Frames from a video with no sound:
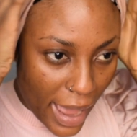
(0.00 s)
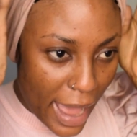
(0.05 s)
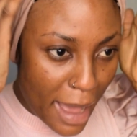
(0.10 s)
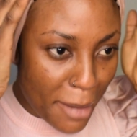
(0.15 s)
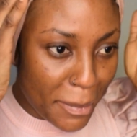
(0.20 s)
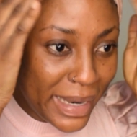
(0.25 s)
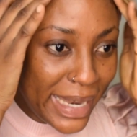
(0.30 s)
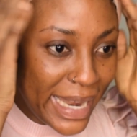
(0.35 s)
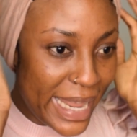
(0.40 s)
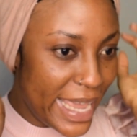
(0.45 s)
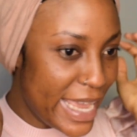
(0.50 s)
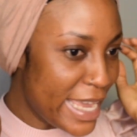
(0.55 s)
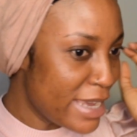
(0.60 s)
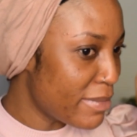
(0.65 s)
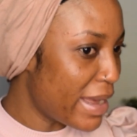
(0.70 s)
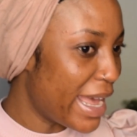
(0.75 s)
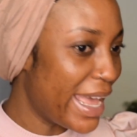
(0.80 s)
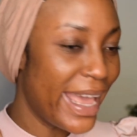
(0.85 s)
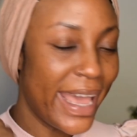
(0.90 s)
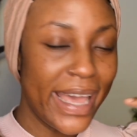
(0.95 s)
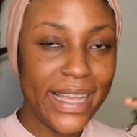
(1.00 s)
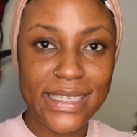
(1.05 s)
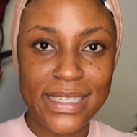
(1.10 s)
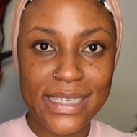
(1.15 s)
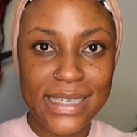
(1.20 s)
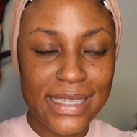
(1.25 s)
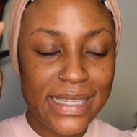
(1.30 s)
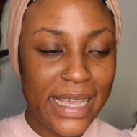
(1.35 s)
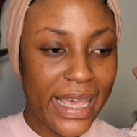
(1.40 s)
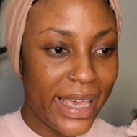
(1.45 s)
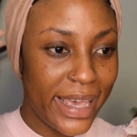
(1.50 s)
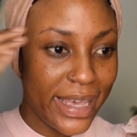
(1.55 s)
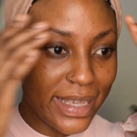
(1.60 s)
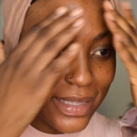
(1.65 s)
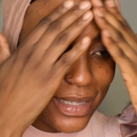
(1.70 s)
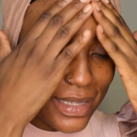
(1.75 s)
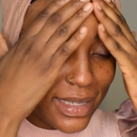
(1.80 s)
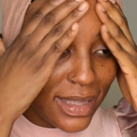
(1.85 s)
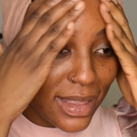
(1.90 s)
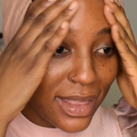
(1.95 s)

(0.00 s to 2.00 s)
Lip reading: I'm laying my edges, hence